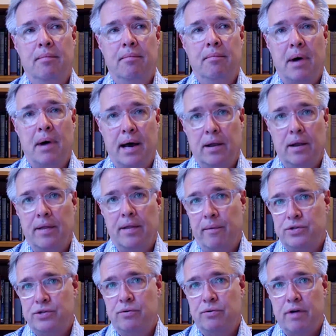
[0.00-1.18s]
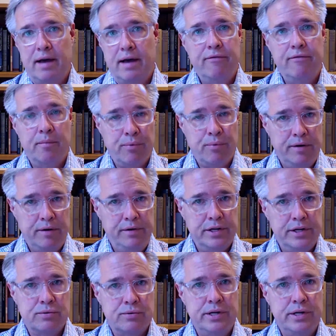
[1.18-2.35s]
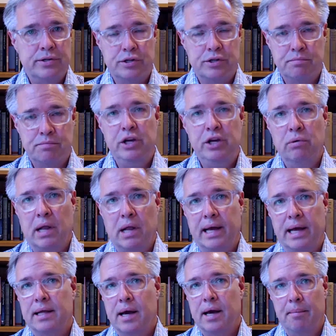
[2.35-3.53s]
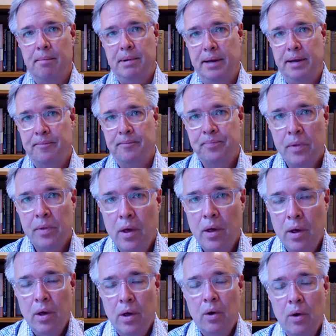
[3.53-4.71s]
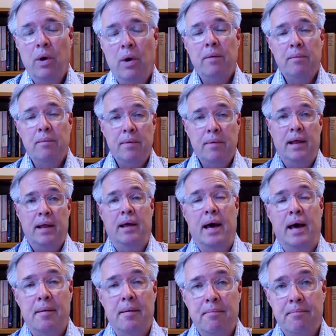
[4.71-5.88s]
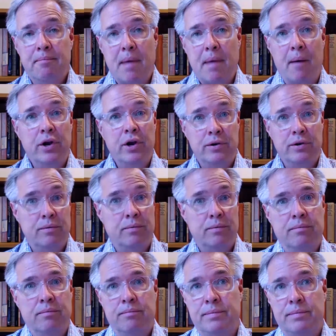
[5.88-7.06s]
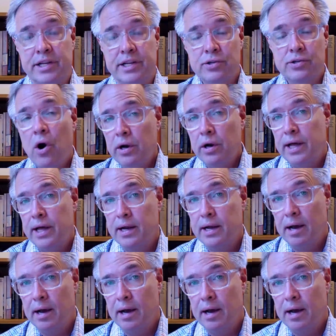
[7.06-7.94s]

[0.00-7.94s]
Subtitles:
model that was derived from previous research, but you like the company. Well, I wouldn't discard that